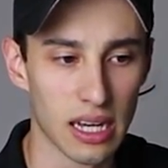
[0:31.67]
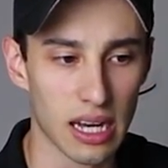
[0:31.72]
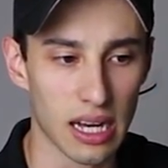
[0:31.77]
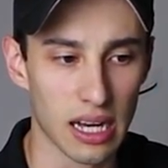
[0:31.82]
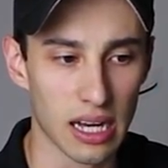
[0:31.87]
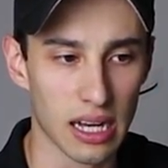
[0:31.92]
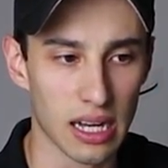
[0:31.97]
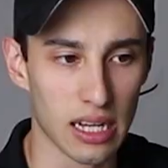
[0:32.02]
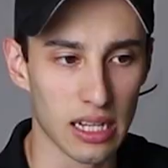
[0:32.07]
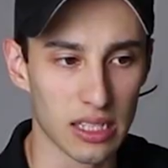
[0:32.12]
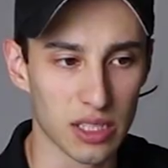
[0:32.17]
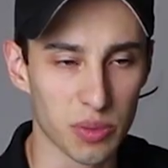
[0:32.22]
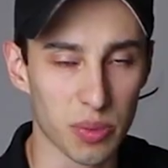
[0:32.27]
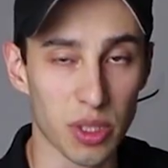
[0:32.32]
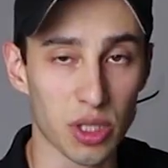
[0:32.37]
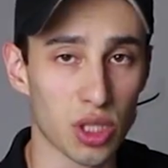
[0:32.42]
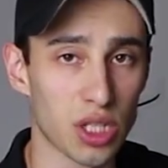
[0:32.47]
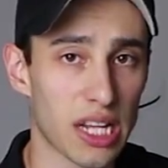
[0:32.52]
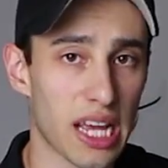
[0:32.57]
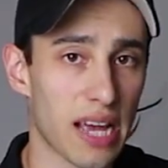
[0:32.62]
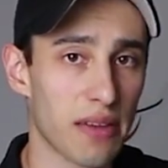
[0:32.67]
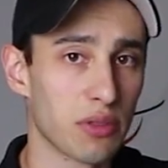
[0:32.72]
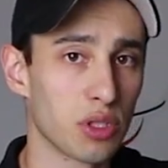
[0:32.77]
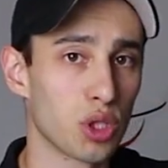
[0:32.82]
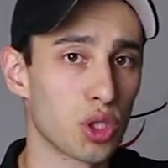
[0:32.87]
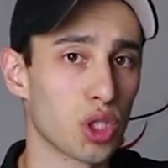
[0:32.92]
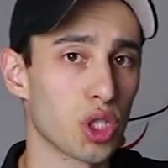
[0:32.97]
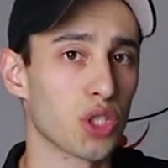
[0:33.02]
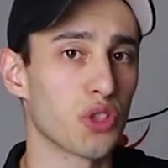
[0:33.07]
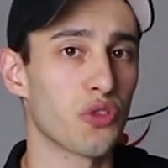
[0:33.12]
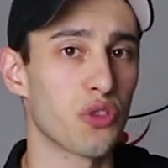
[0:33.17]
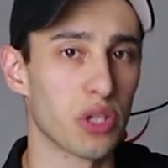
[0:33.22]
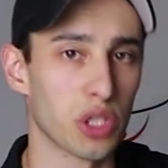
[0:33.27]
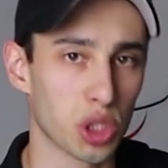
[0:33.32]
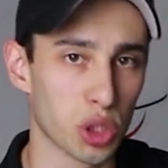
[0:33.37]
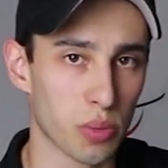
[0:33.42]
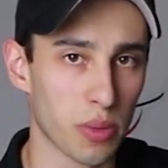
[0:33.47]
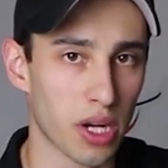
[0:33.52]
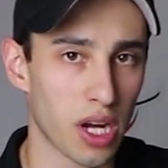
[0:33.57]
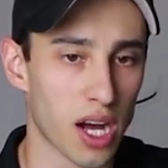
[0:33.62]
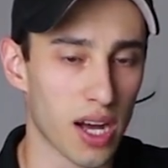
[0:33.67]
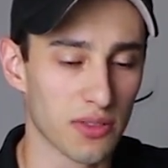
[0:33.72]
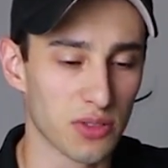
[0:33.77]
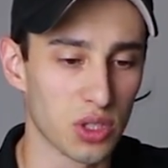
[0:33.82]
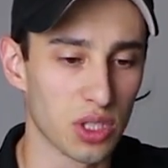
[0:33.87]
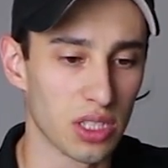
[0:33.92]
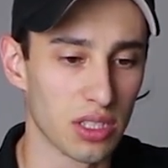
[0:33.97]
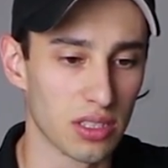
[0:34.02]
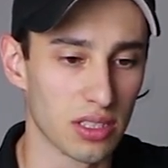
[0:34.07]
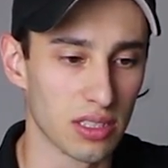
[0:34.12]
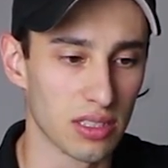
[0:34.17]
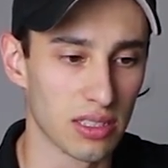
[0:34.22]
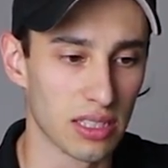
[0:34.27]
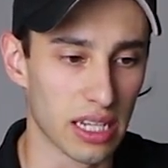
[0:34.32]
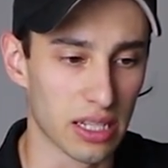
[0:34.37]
Especially having just finished my off season.